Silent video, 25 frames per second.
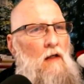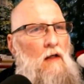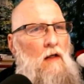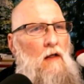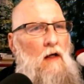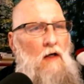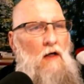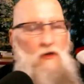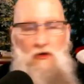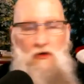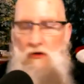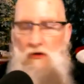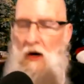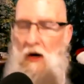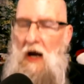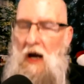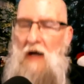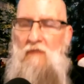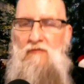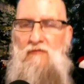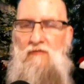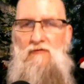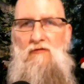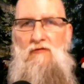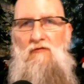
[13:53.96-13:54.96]
a
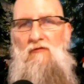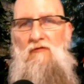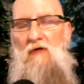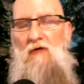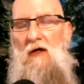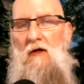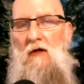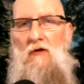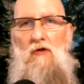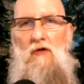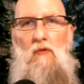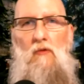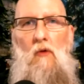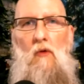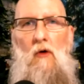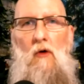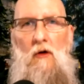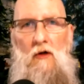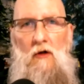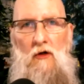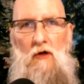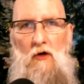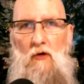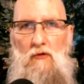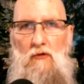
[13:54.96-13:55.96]
craft fair you want to
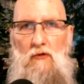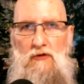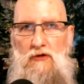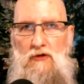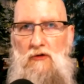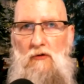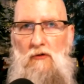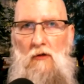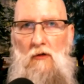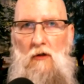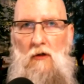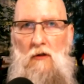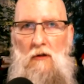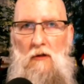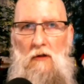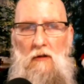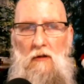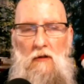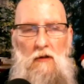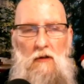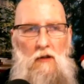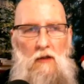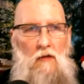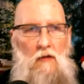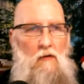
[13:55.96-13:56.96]
go to
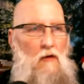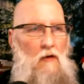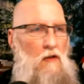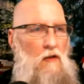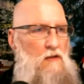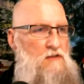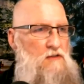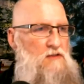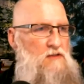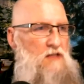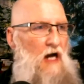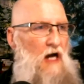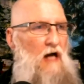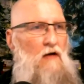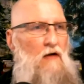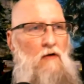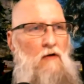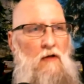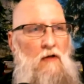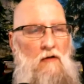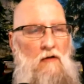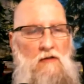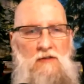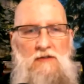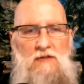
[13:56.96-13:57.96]
on a
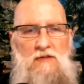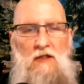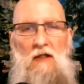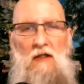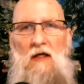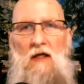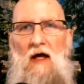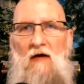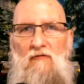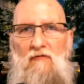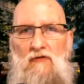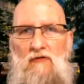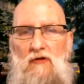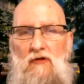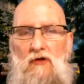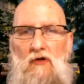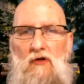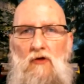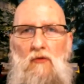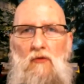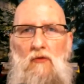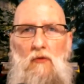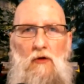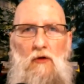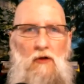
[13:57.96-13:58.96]
Saturday or a Sunday
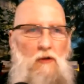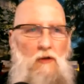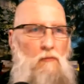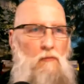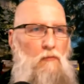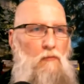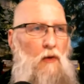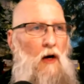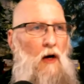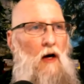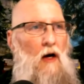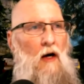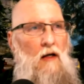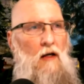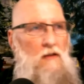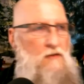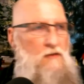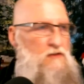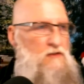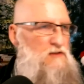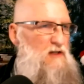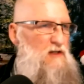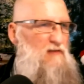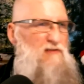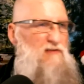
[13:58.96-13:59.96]
afternoon where you can buy
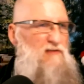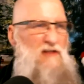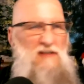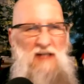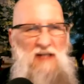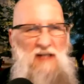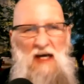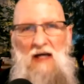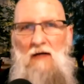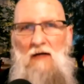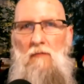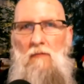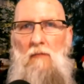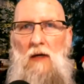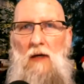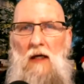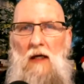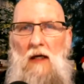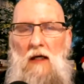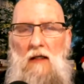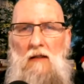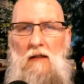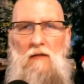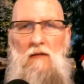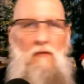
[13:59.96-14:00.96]
stuff that's
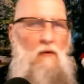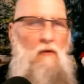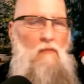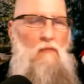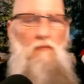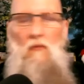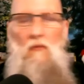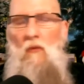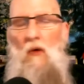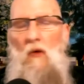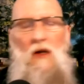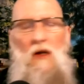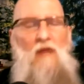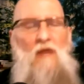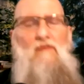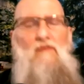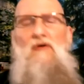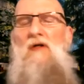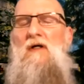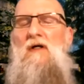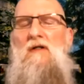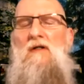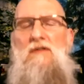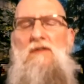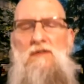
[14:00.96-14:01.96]
handmade, and whatever it
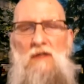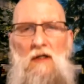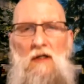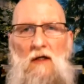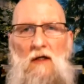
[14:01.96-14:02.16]
is,